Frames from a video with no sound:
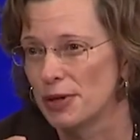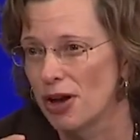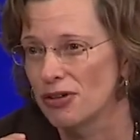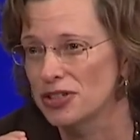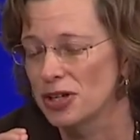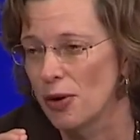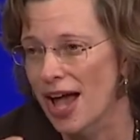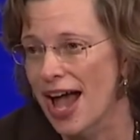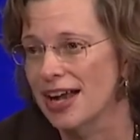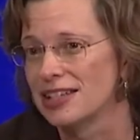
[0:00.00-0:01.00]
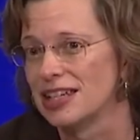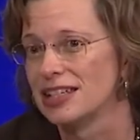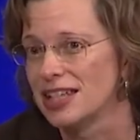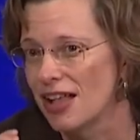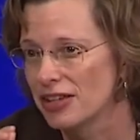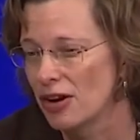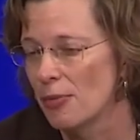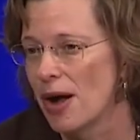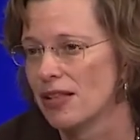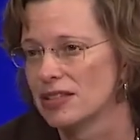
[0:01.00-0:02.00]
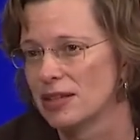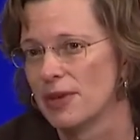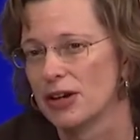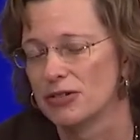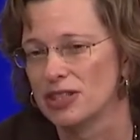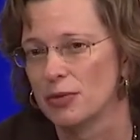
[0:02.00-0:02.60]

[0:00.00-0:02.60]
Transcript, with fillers: but also acting, telling our policymakers